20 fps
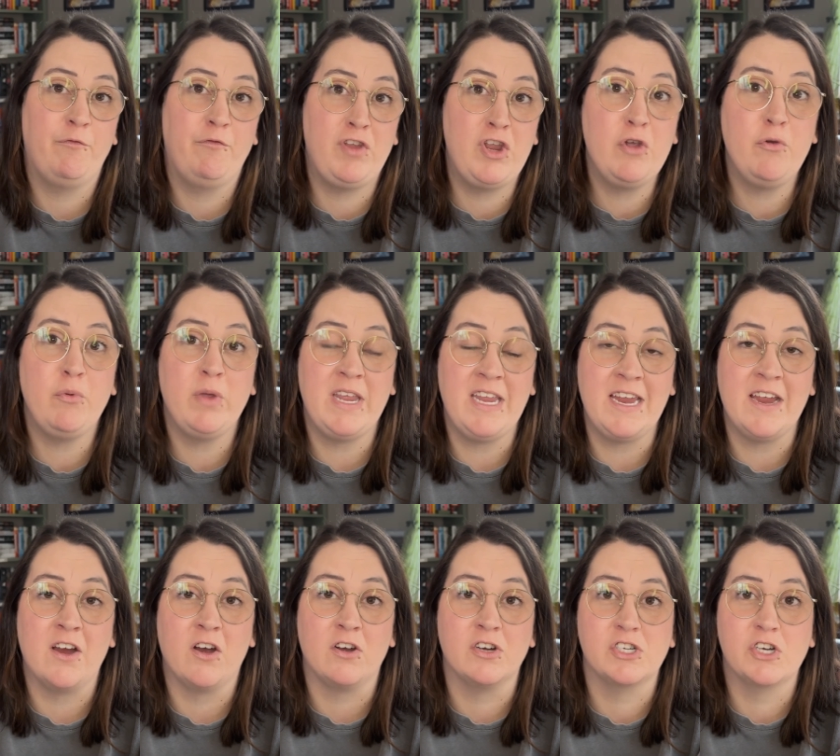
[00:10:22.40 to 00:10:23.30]
few
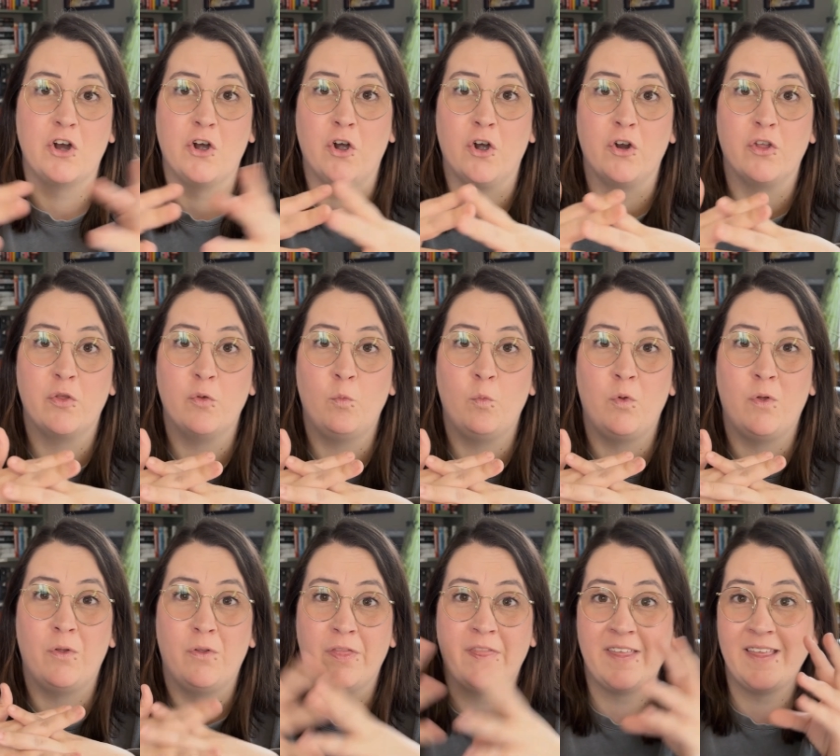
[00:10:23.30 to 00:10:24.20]
years, Earth
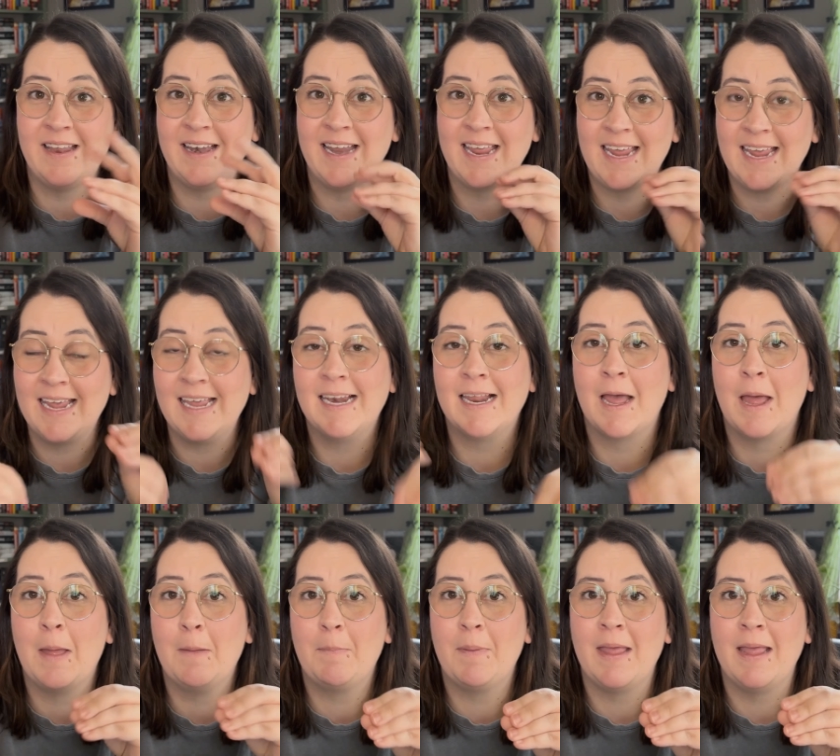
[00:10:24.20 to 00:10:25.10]
will then heat
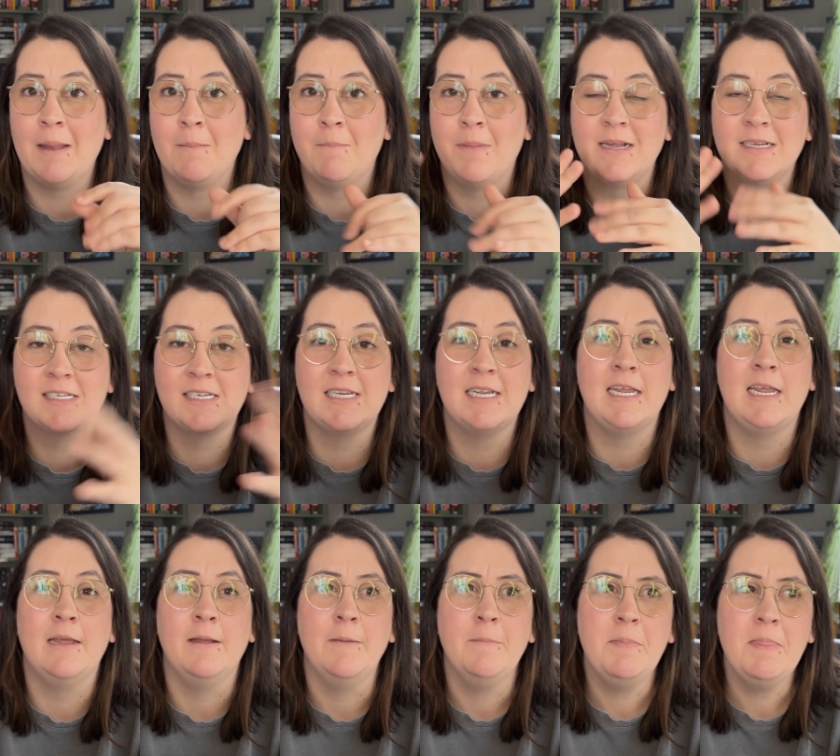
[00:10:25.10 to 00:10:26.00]
up and
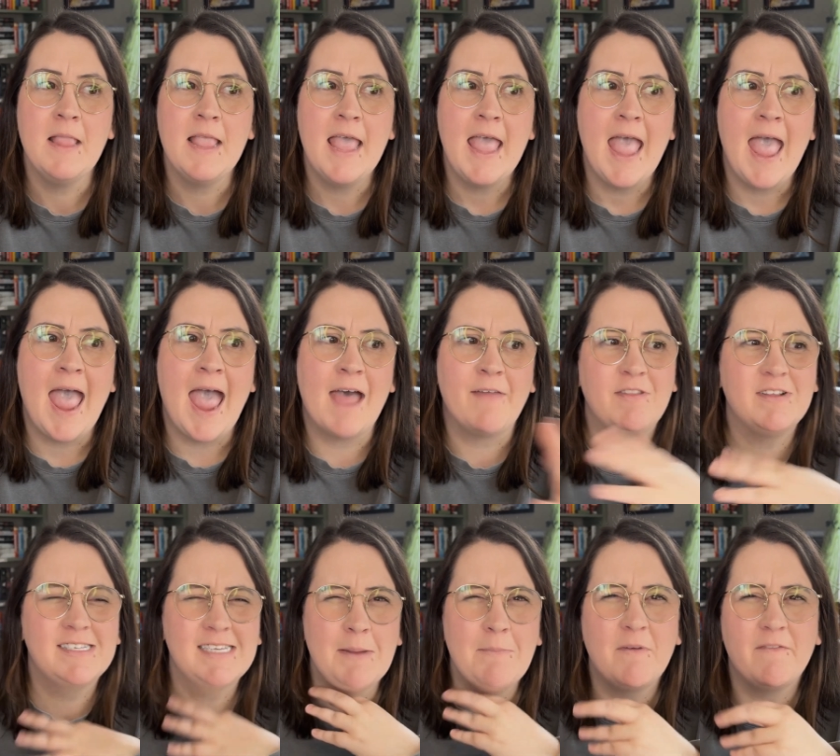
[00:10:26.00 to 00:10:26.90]
basically have
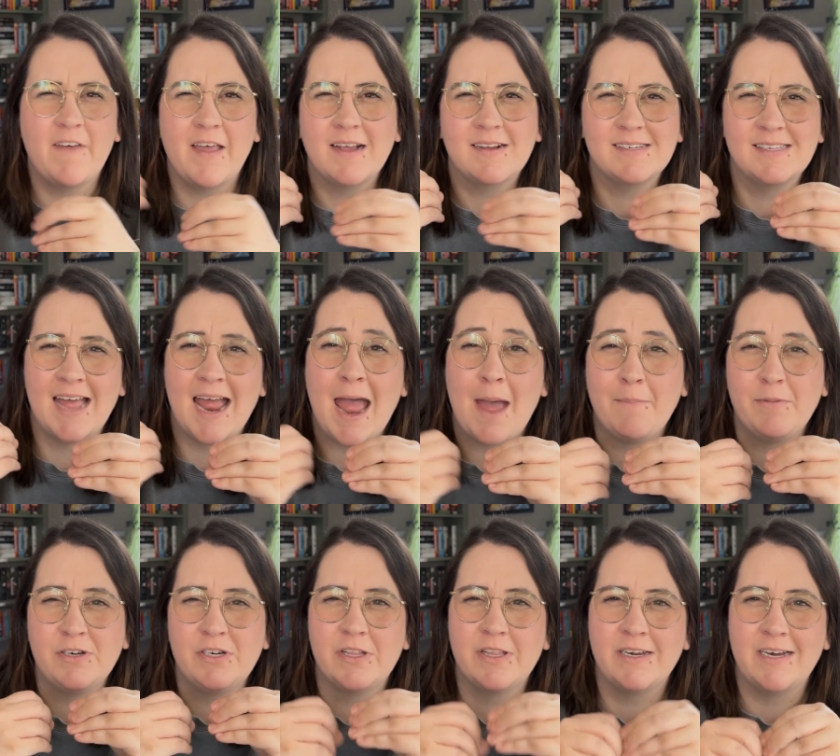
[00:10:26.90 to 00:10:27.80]
the same effects that
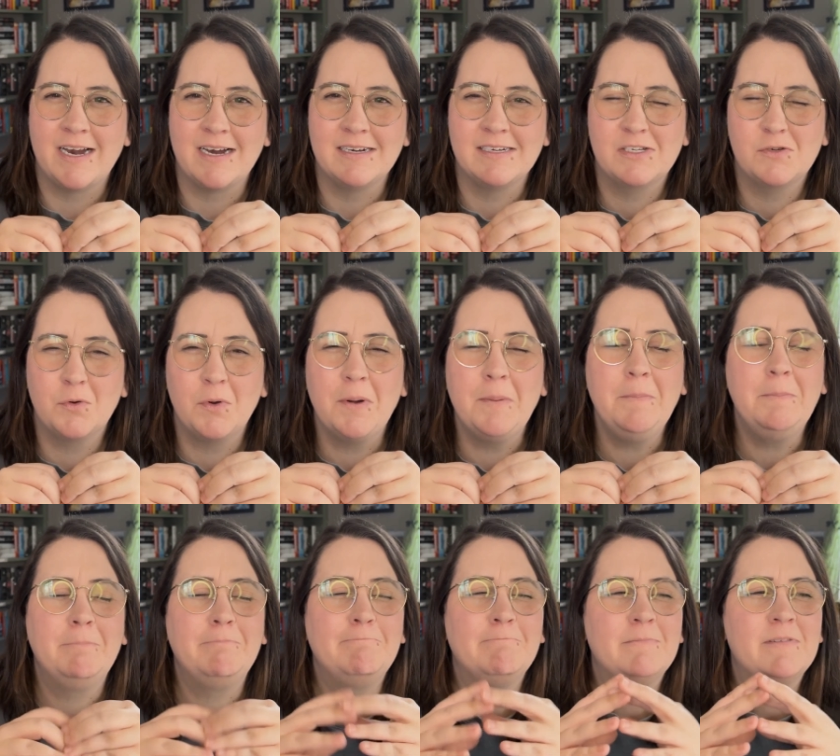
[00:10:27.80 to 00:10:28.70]
happened to the dinosaurs.
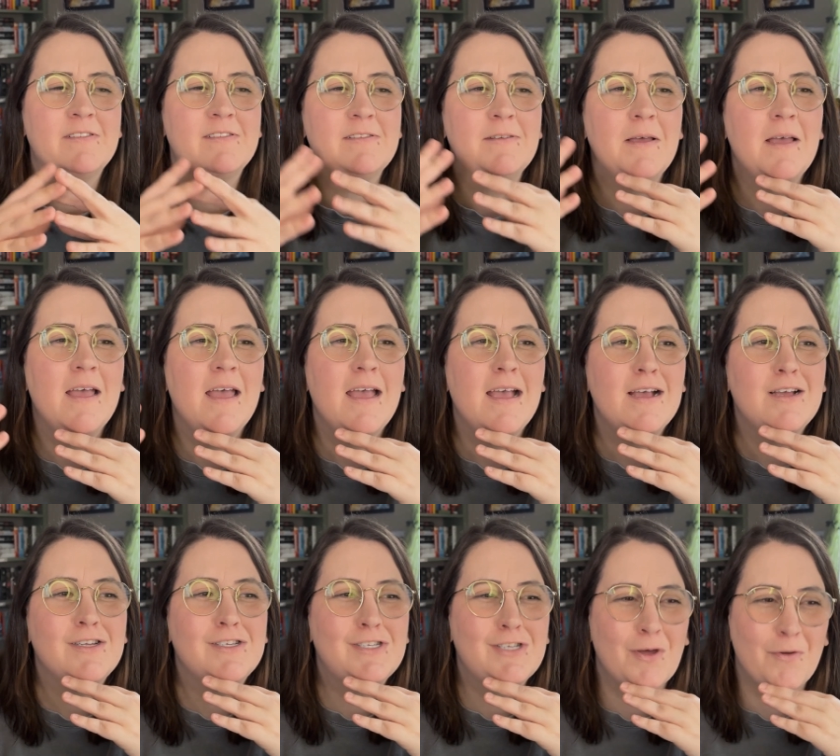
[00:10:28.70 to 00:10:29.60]

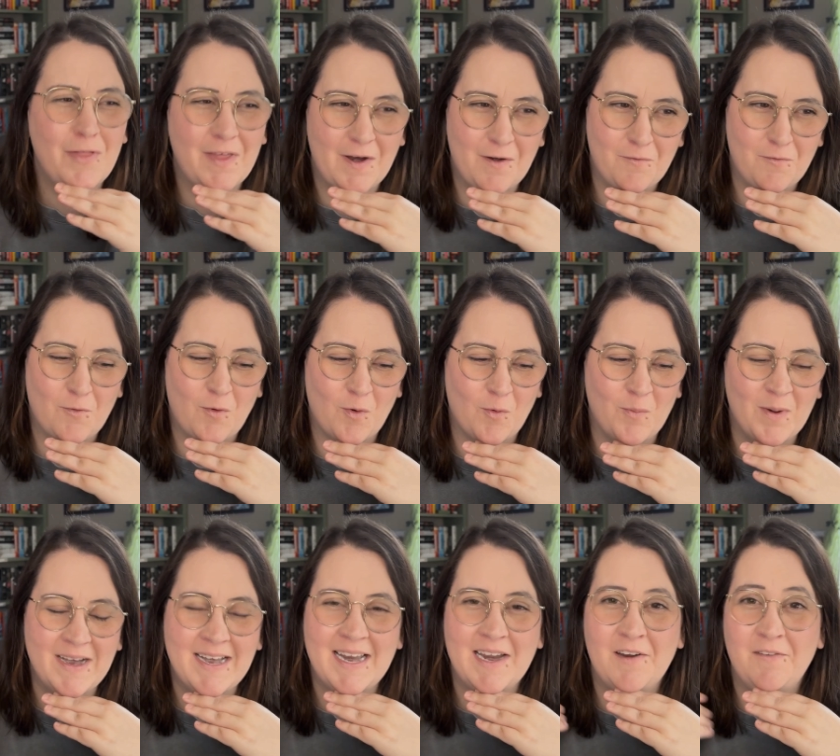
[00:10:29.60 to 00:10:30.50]
So therefore
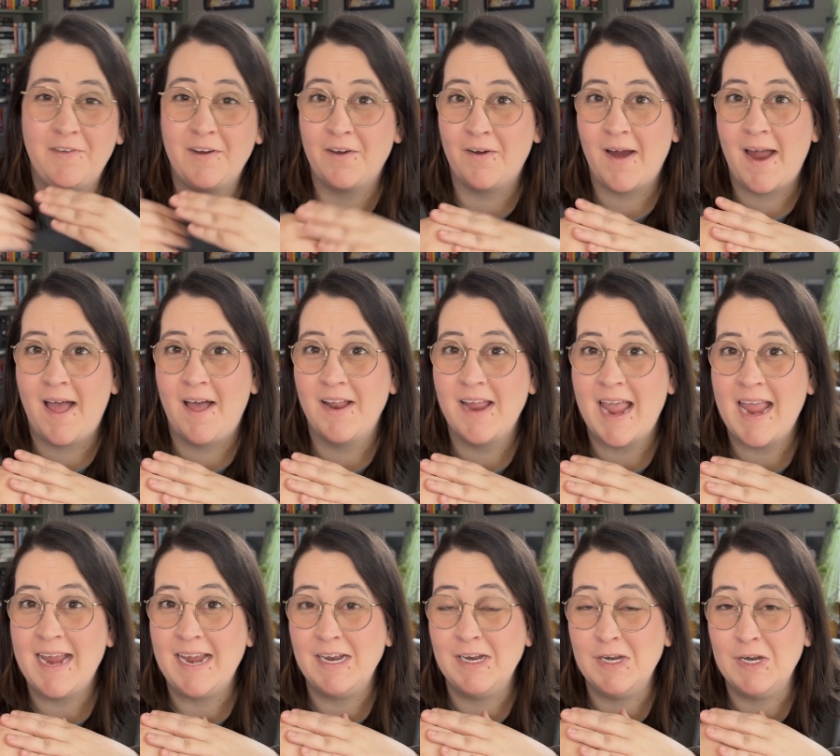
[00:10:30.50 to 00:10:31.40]
we need to figure out
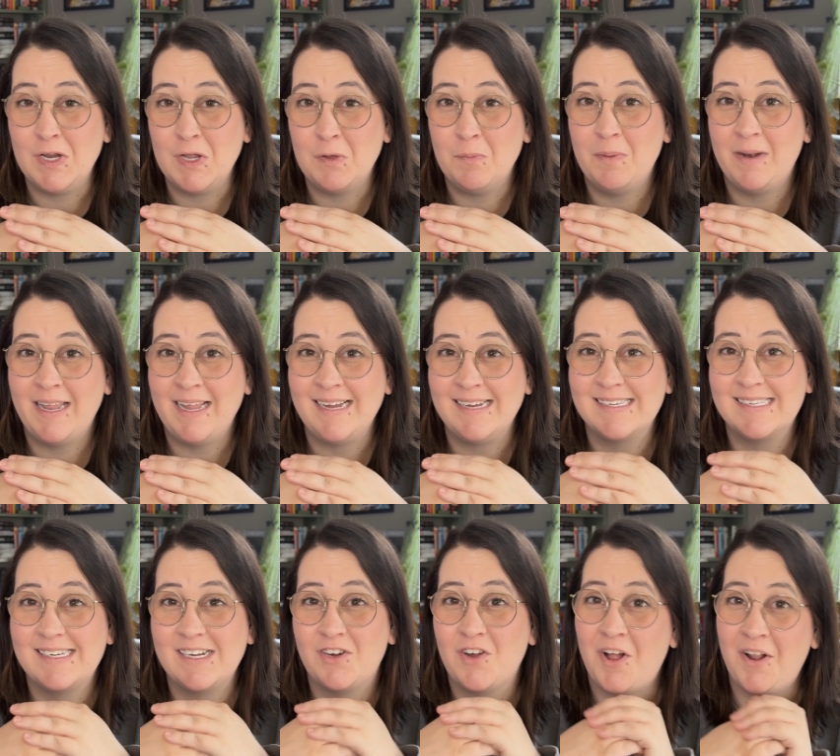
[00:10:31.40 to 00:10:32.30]
a new
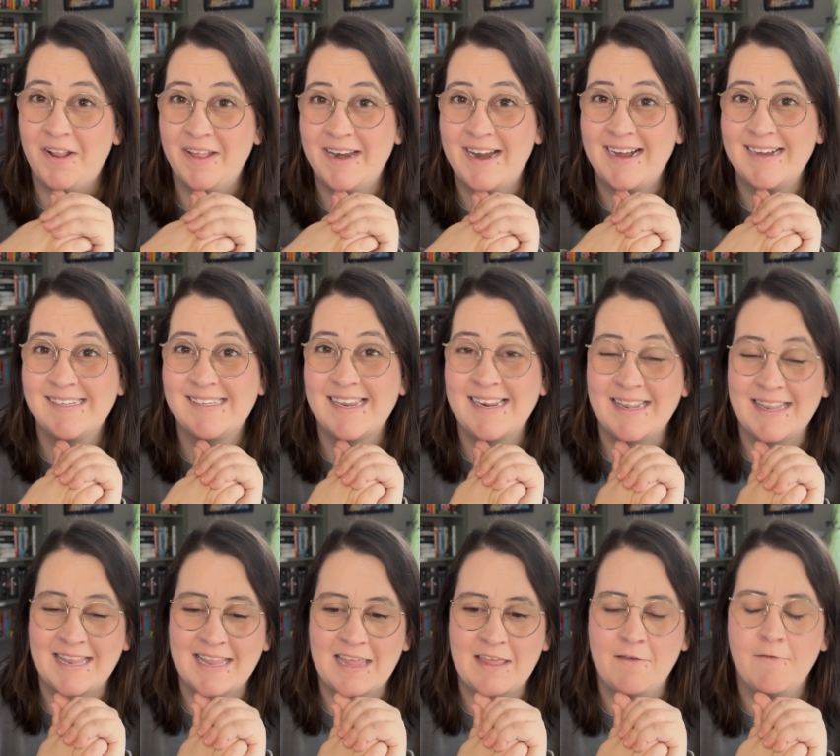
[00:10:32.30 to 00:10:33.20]
place to colonize
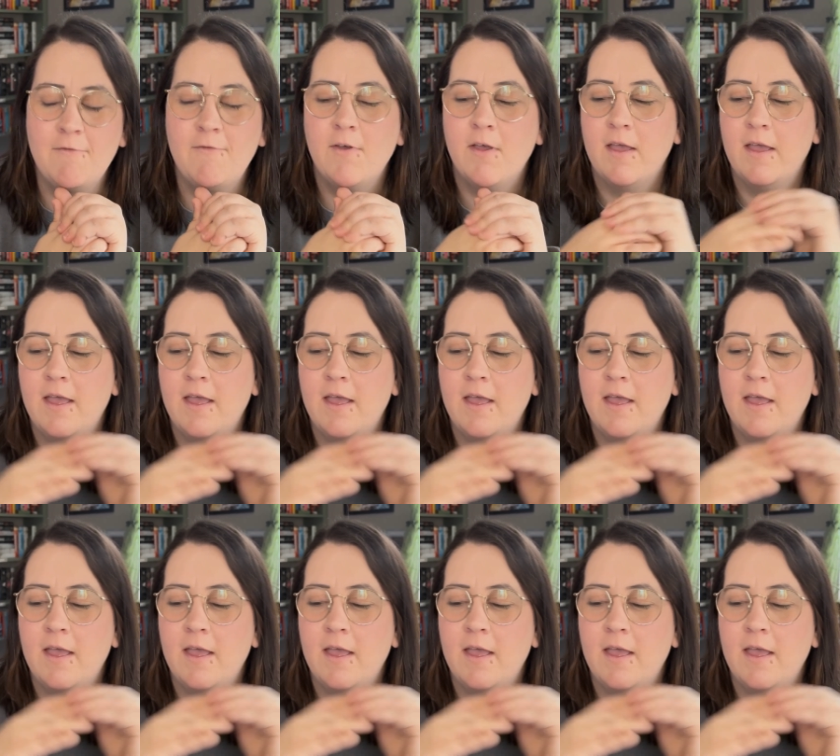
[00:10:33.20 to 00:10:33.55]
and live.